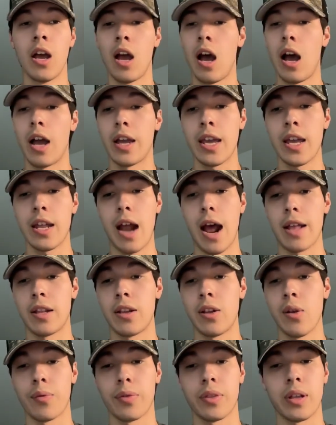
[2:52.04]
again, I
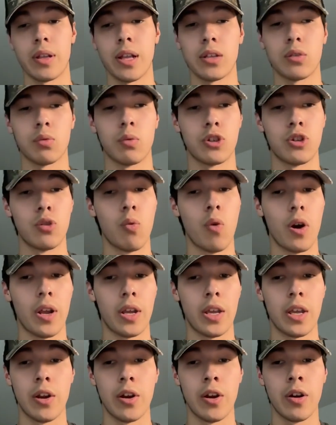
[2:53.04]
don't think that's what you want to
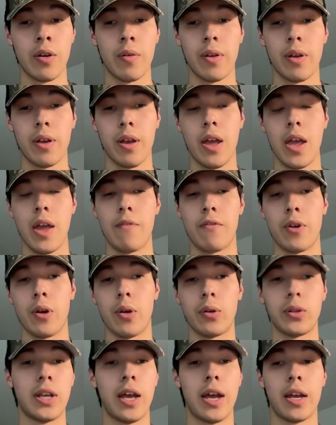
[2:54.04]
hear if you're
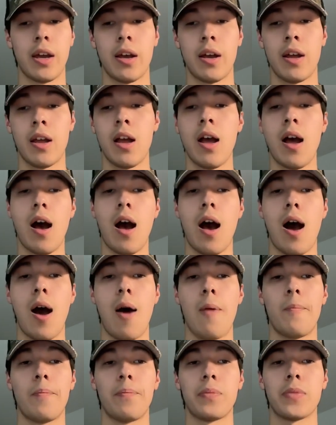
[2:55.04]
Otega.
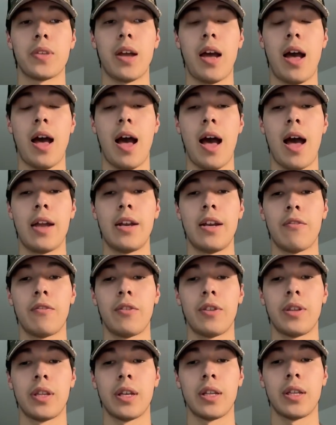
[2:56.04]
I
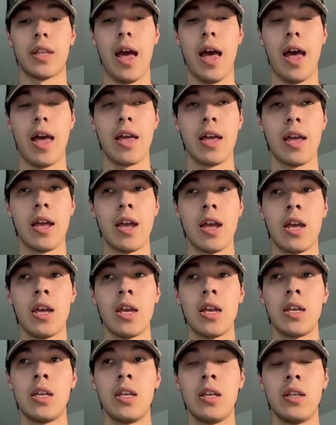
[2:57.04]
definitely think that
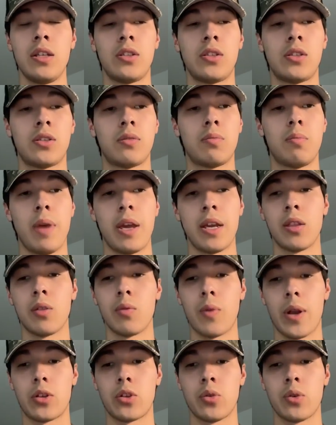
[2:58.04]
he is making the
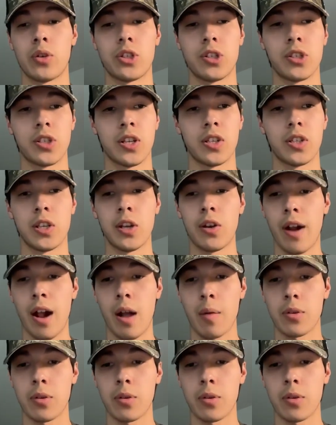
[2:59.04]
right choice, just considering how